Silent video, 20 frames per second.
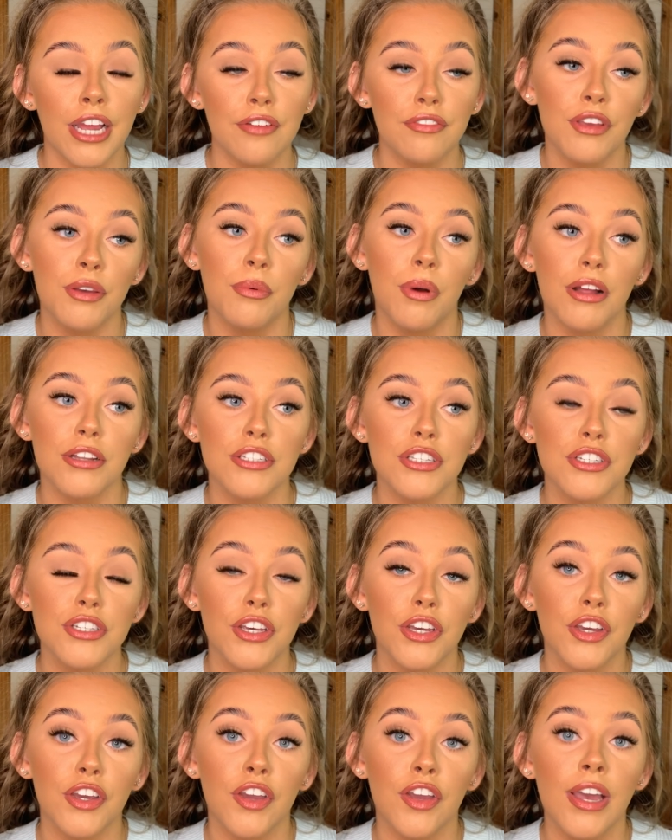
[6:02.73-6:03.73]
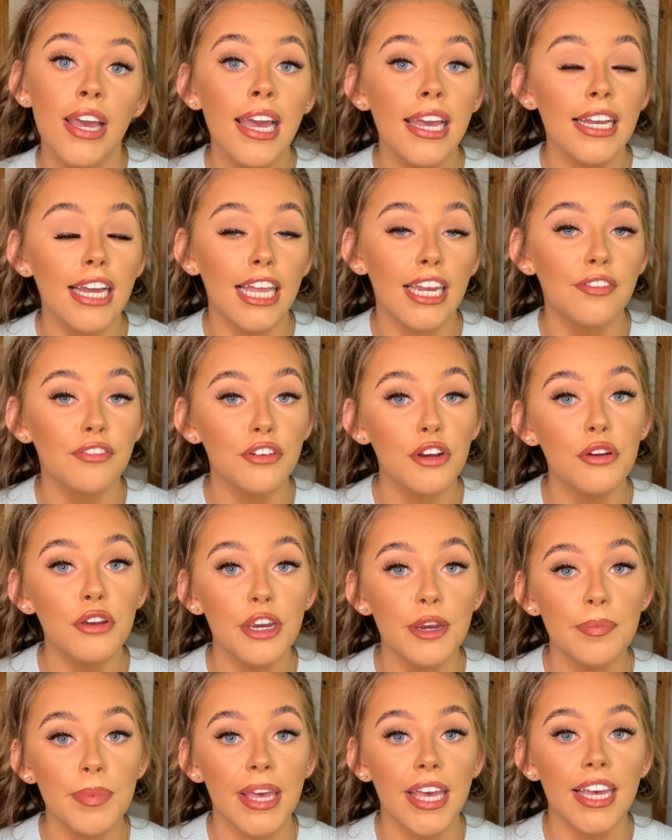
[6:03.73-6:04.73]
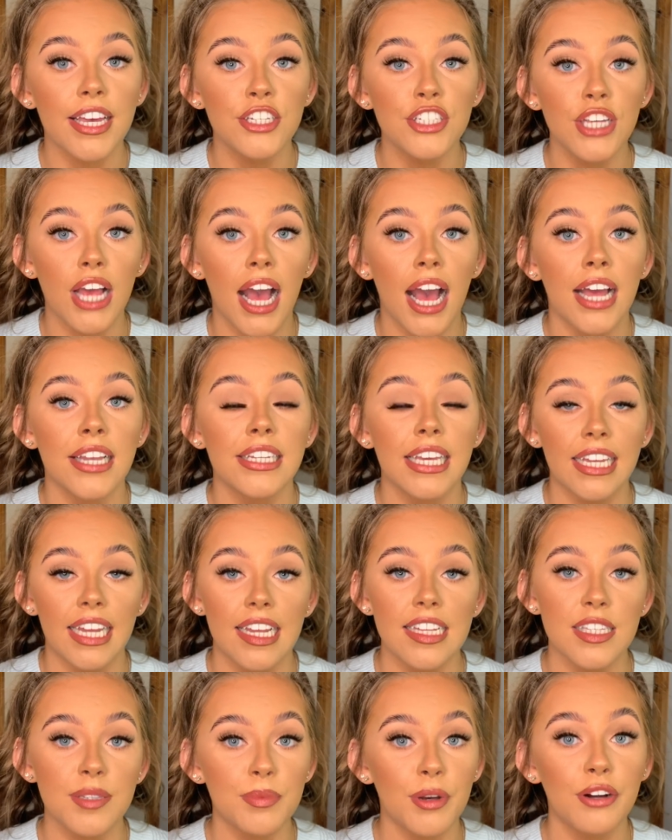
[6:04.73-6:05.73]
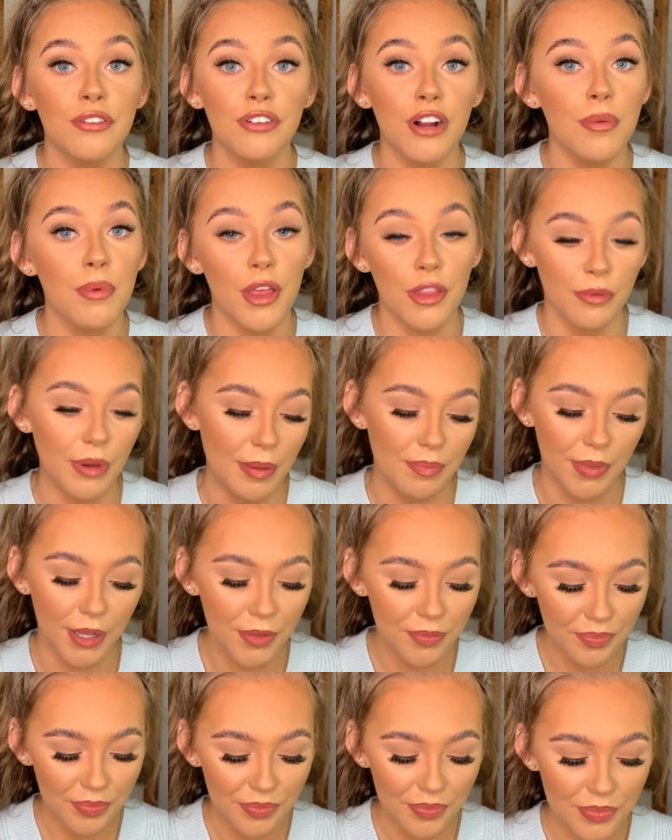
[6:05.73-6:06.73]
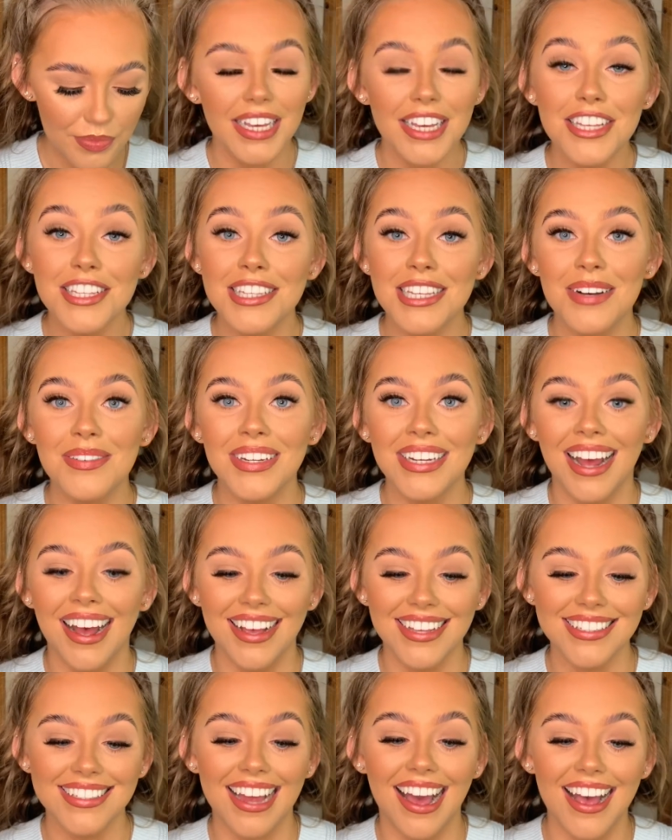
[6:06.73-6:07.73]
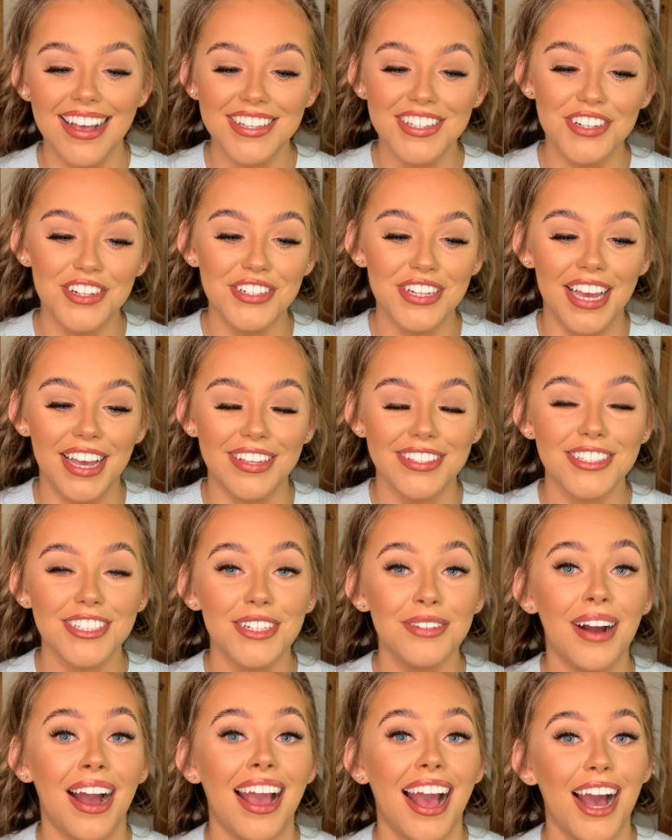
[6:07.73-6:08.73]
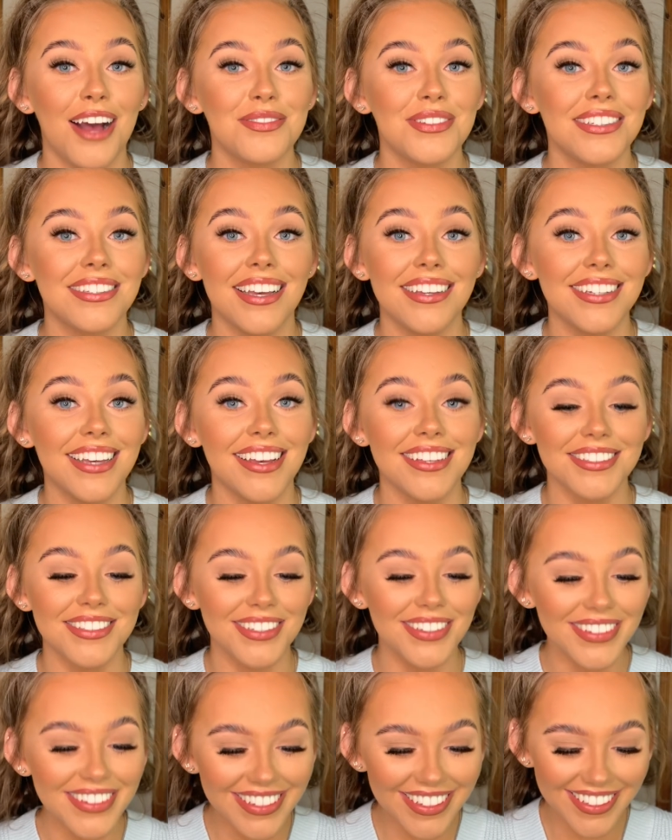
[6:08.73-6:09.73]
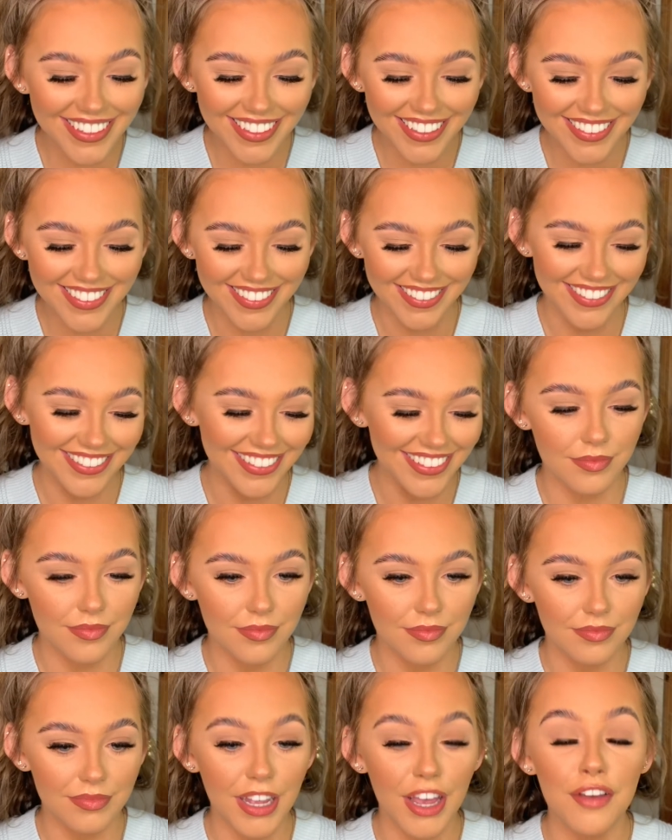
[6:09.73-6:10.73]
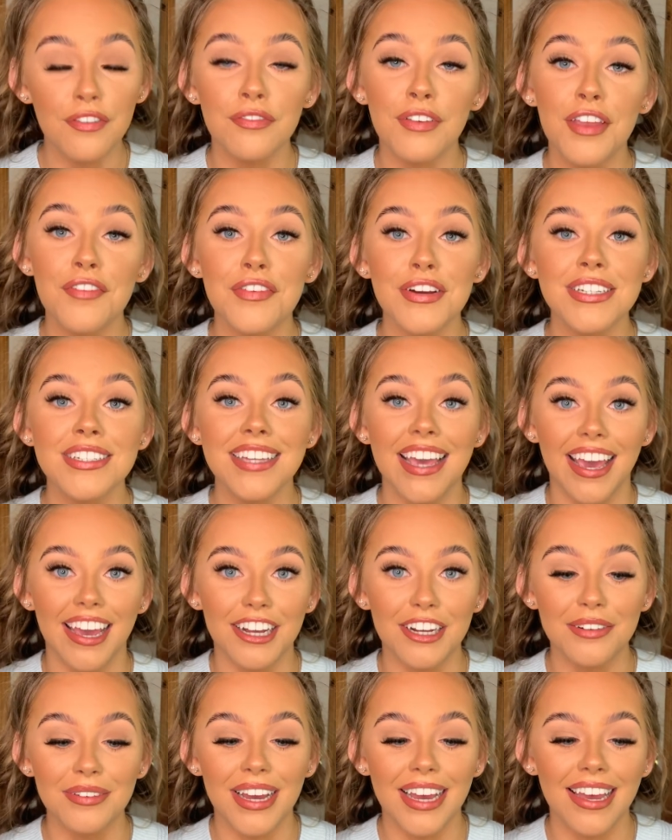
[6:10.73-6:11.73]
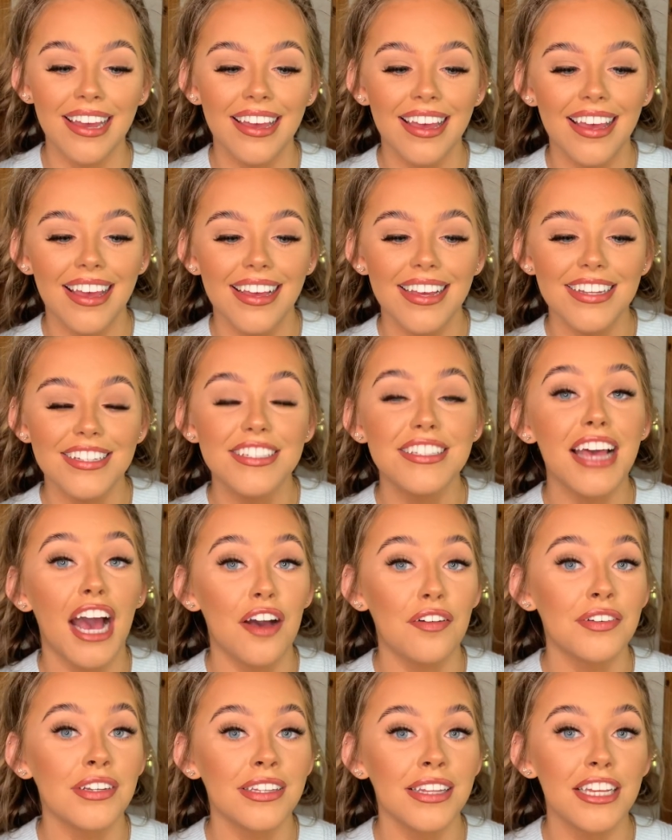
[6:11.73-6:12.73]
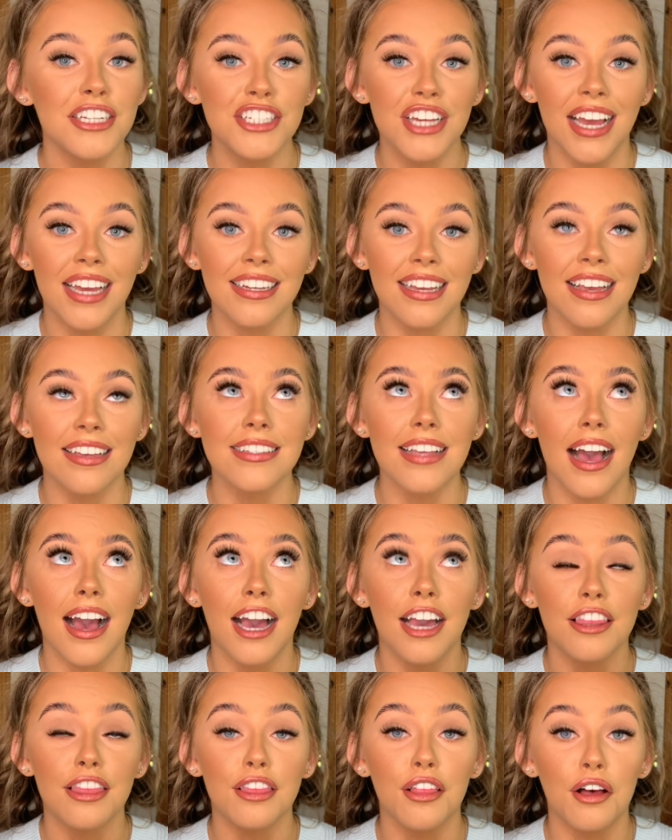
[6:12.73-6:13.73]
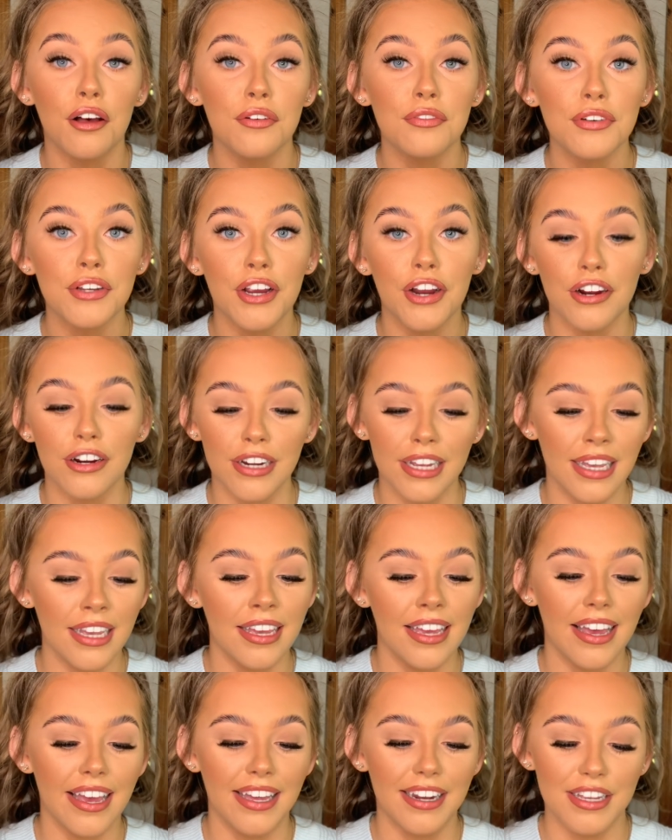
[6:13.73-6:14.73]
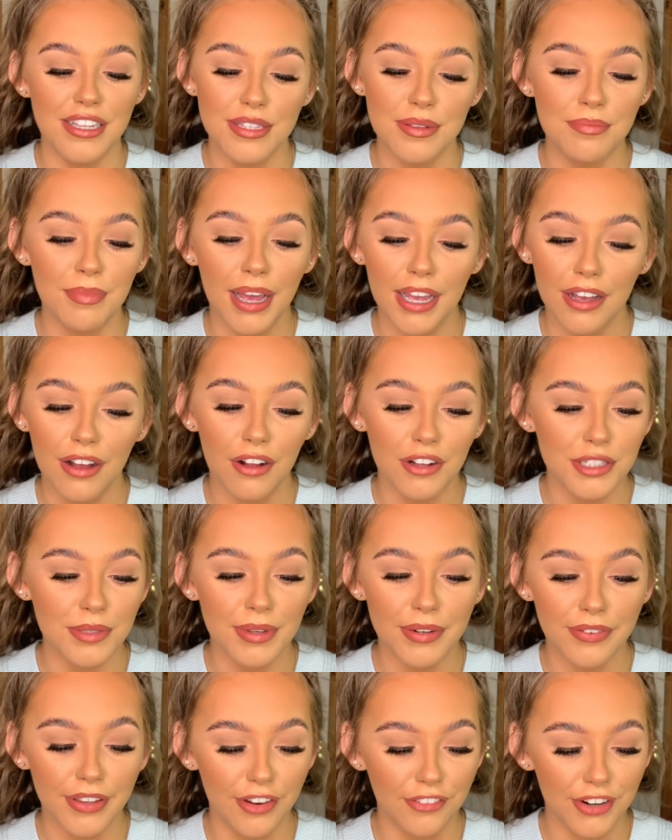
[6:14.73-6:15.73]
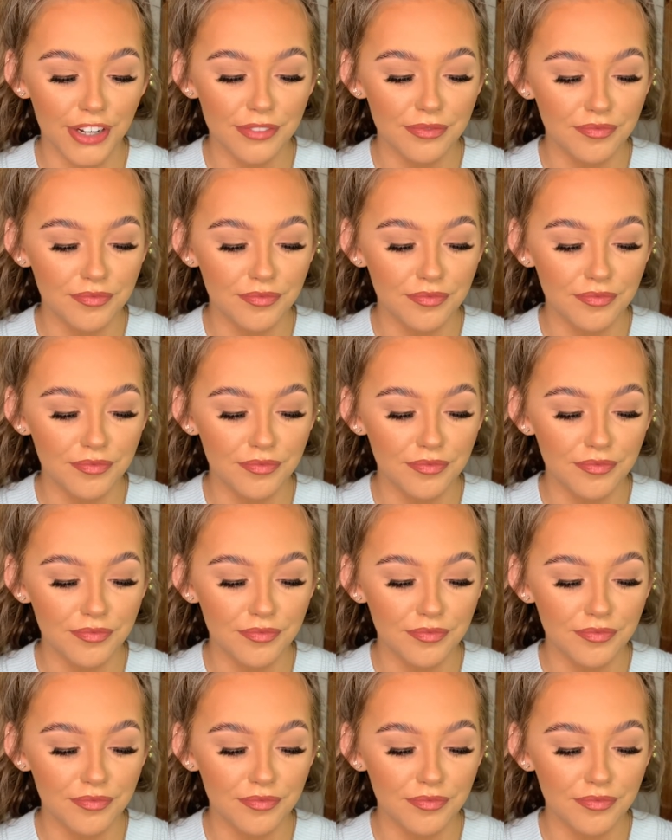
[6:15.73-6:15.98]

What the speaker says: you want to kind of grow your page and get inspo from other people. Someone asked, Asda or Tesco? I have to say Tesco. Favorite takeaway? Definitely Chinese. I love curry. It is my ultimate favorite.